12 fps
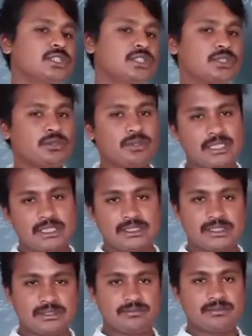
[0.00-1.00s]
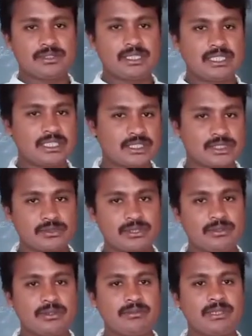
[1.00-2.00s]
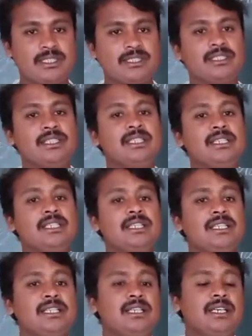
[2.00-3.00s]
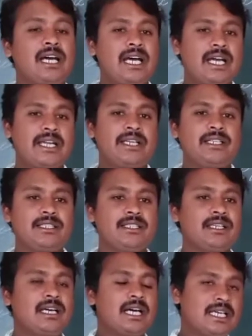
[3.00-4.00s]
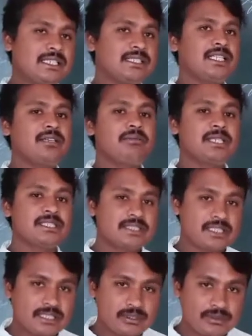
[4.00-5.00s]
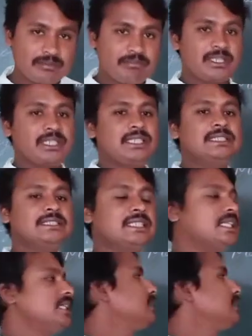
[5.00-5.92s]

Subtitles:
storage. Understood everybody? And another major development in second